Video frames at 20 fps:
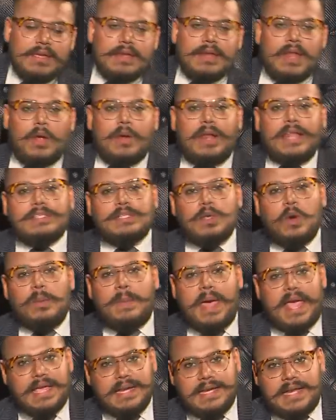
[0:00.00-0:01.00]
now, let's go
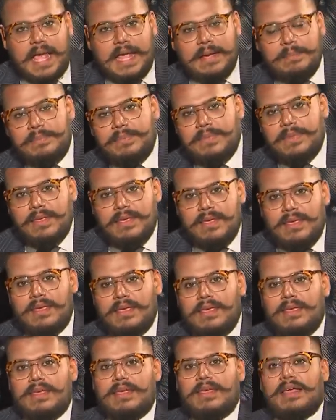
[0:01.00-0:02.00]
back in time.
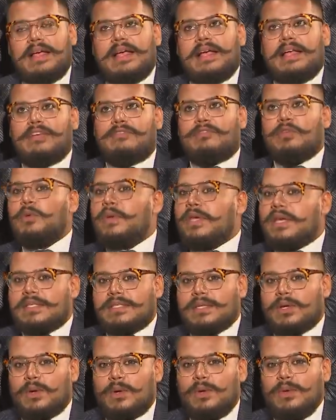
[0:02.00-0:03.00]
A uh, few
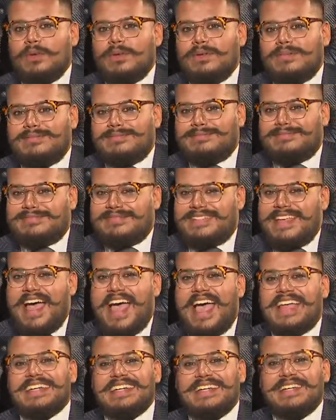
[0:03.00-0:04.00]
years ago,
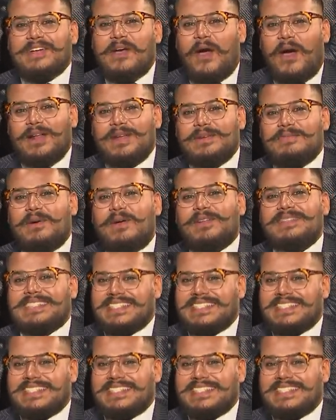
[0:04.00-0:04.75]
I did a column on